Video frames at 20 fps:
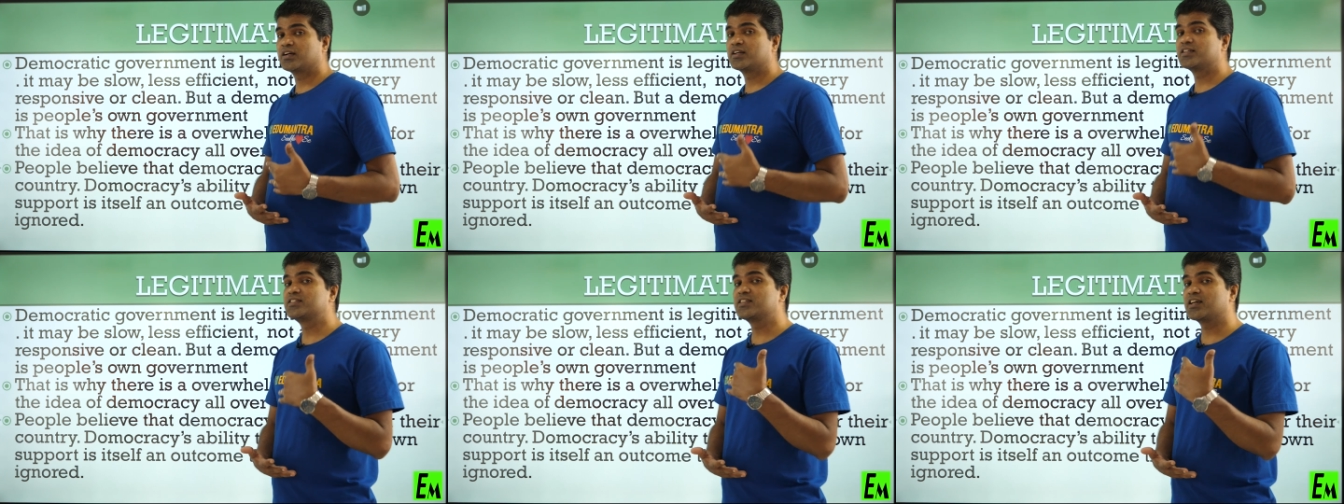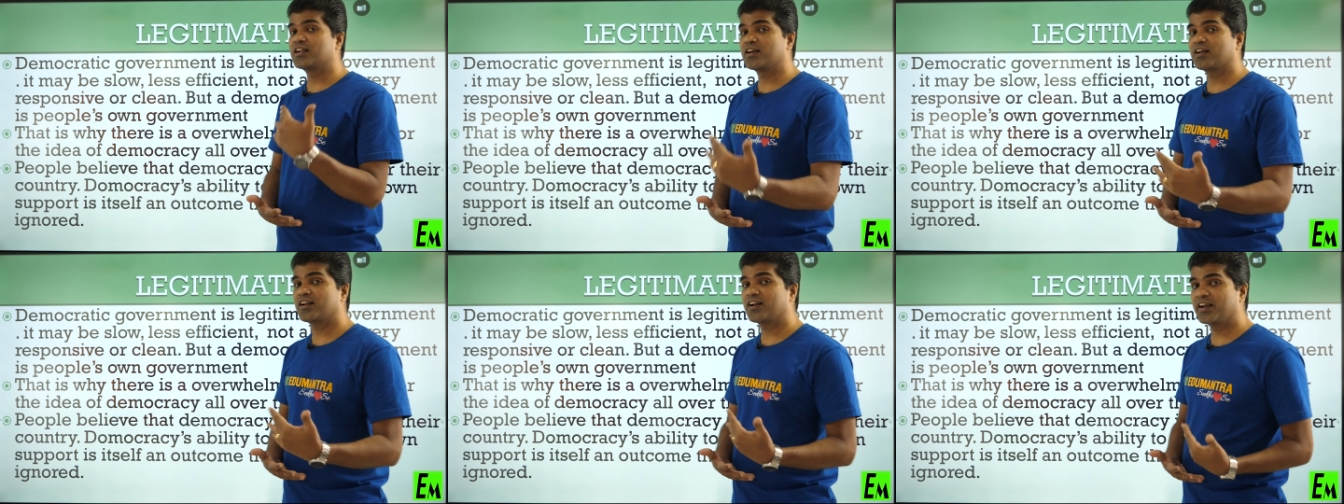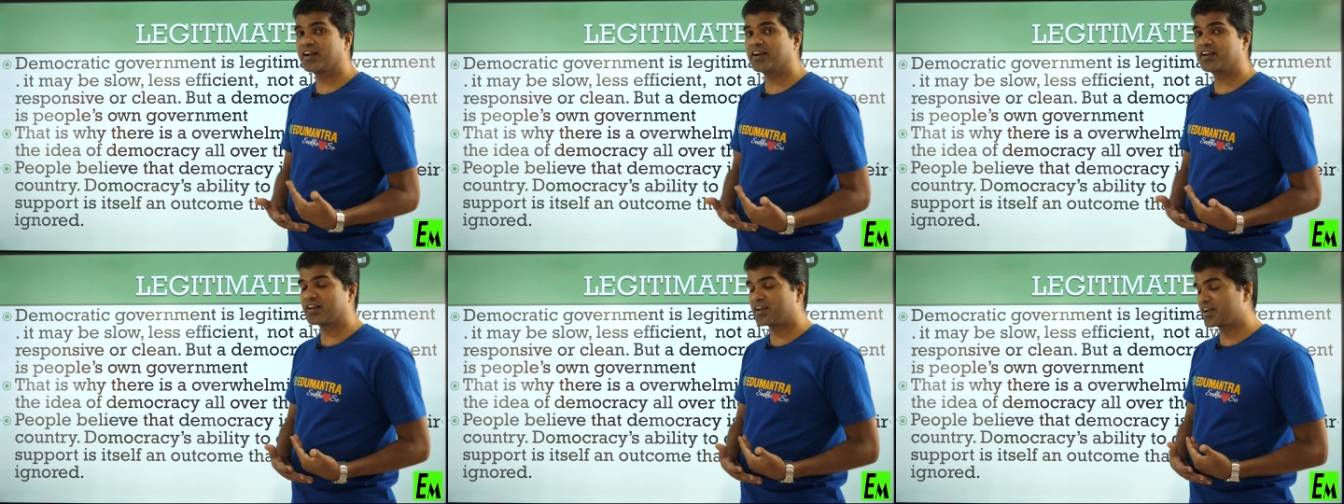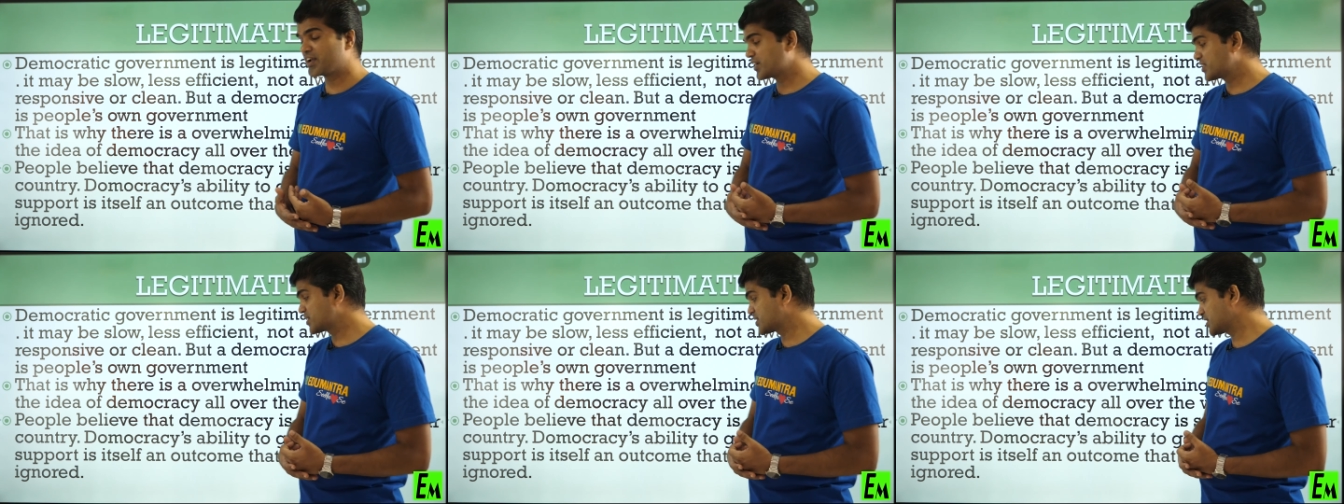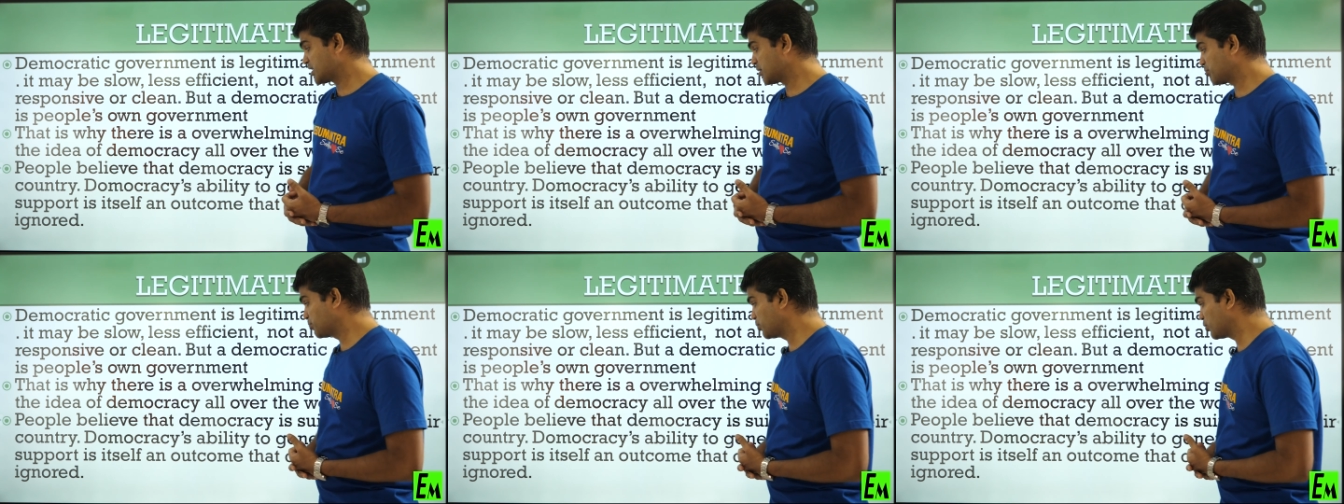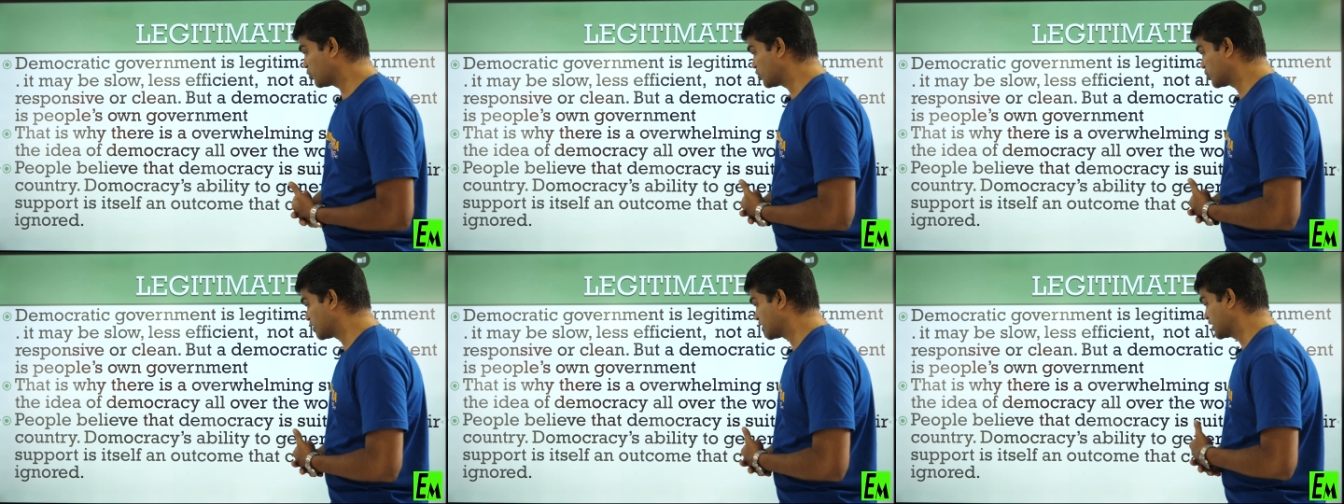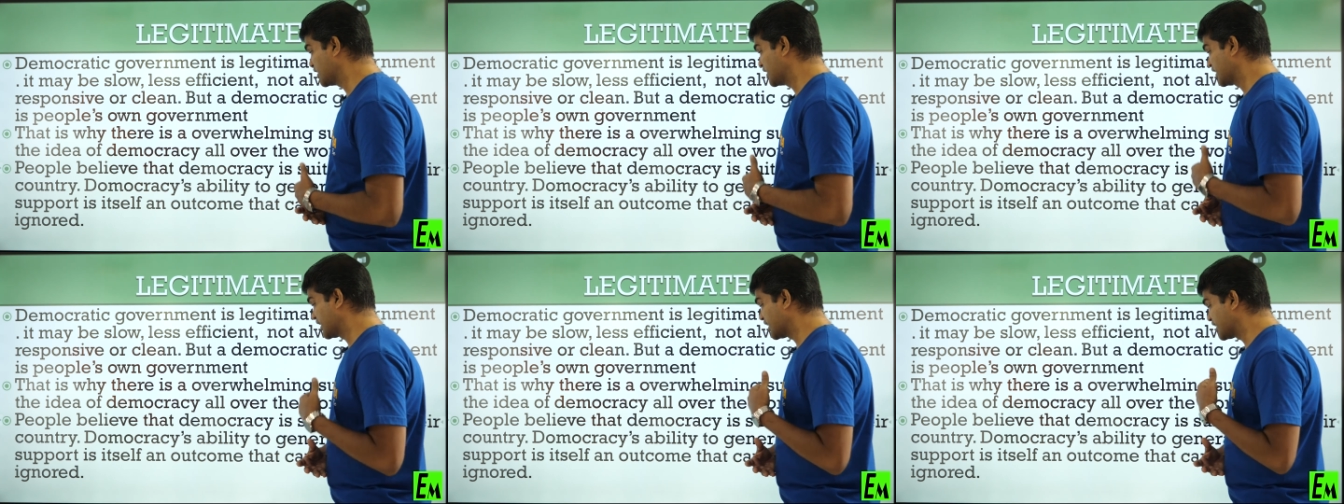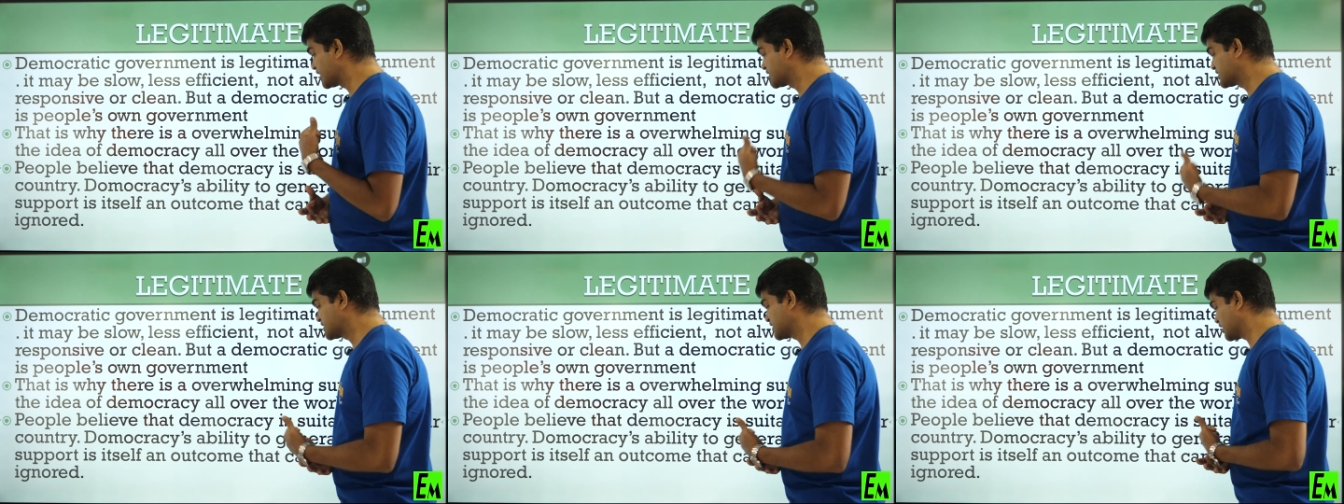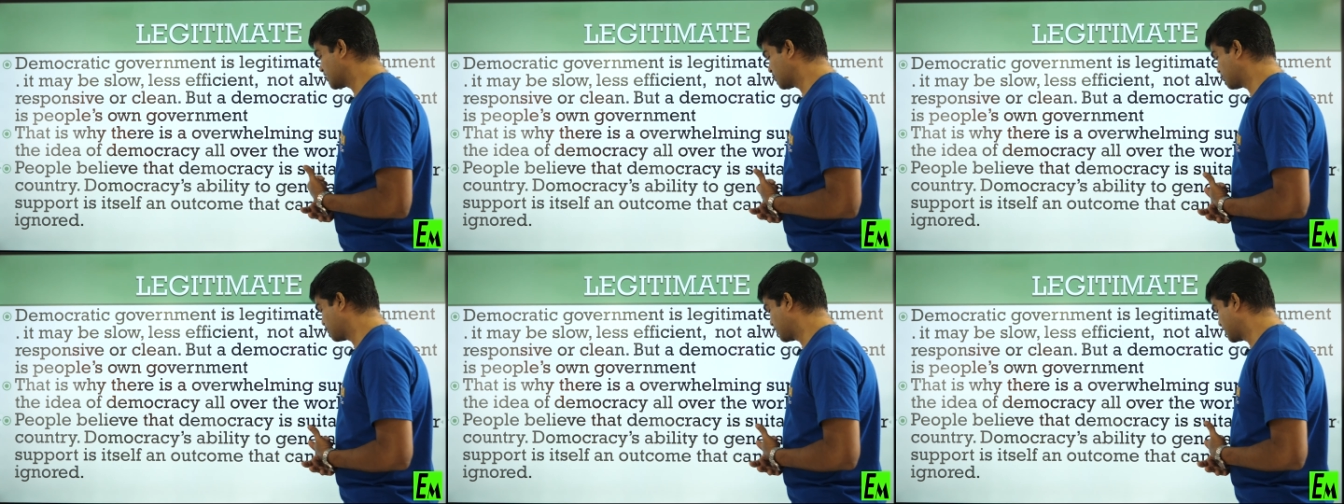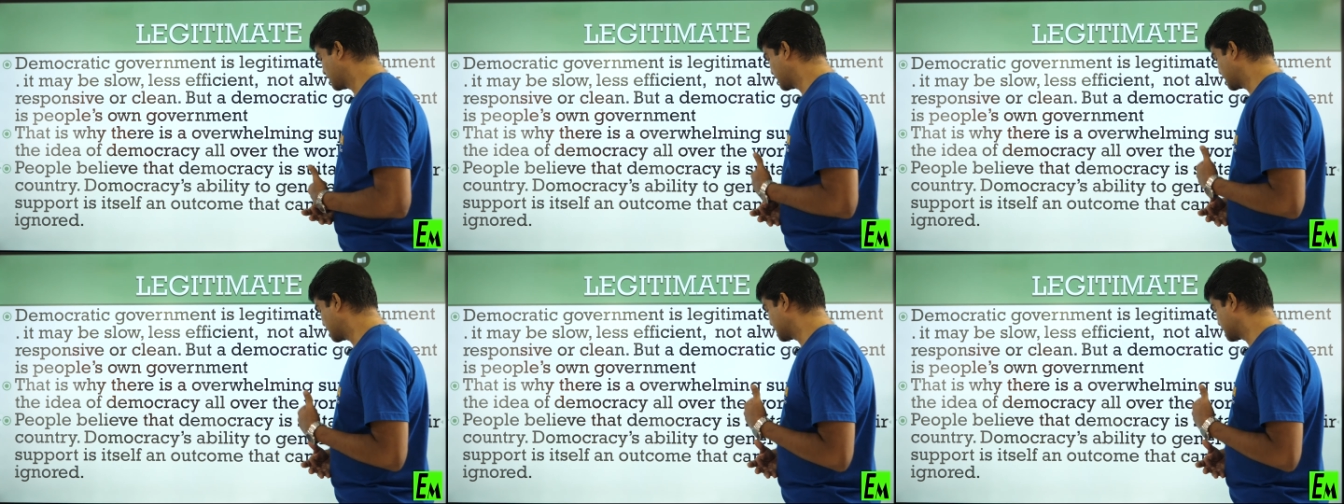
generate its support itself.